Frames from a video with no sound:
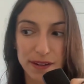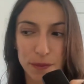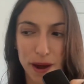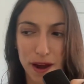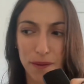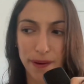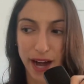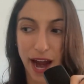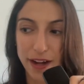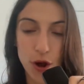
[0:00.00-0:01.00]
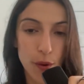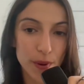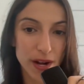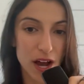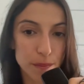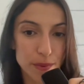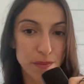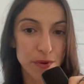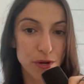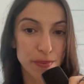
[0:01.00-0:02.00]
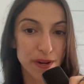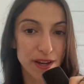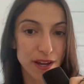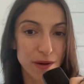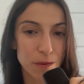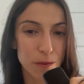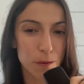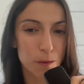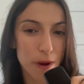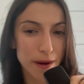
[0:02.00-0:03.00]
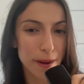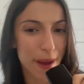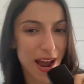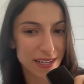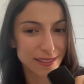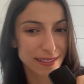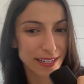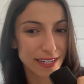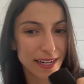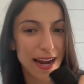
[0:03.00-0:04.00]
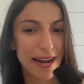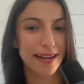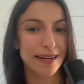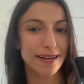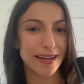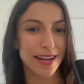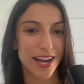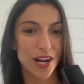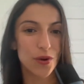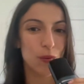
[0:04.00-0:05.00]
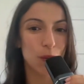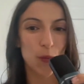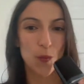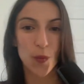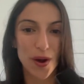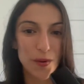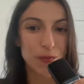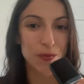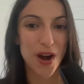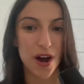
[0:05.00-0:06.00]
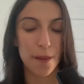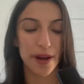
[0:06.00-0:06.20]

wow, like I know I want to help people, but in what capacity and in what realm?